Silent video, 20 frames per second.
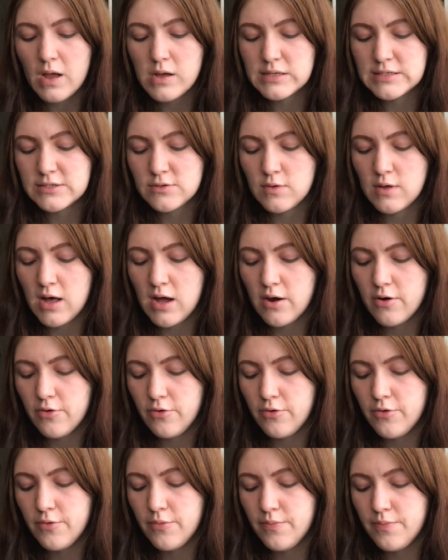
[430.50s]
So
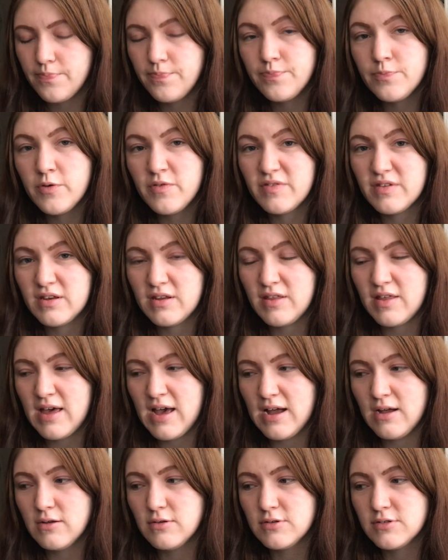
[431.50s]
Carol moves into the
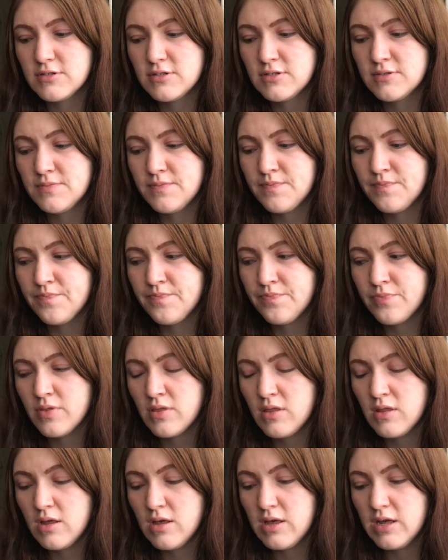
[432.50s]
house.
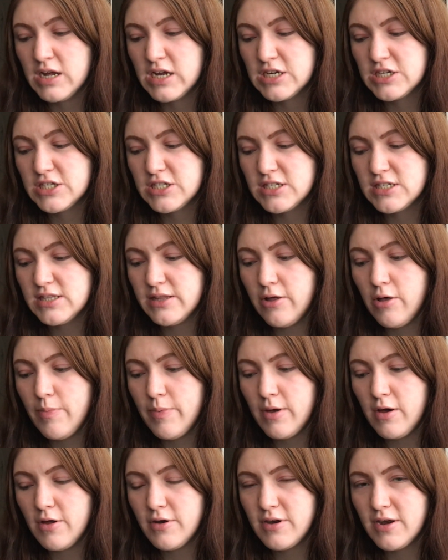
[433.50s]
She's a little
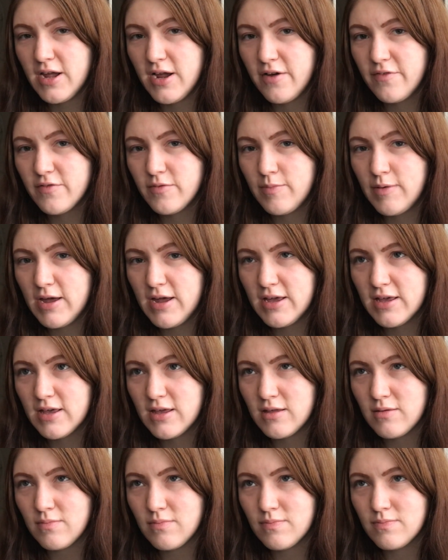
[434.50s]
bit unnerved by
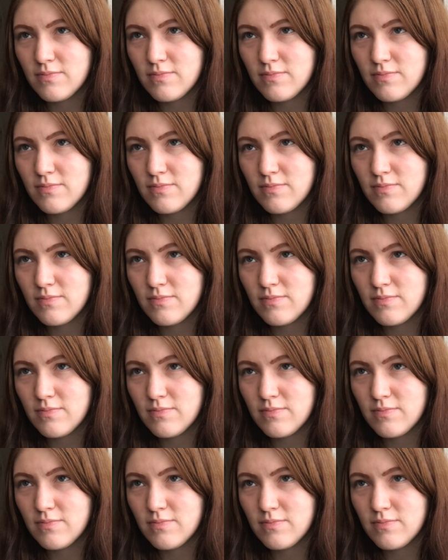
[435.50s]
it,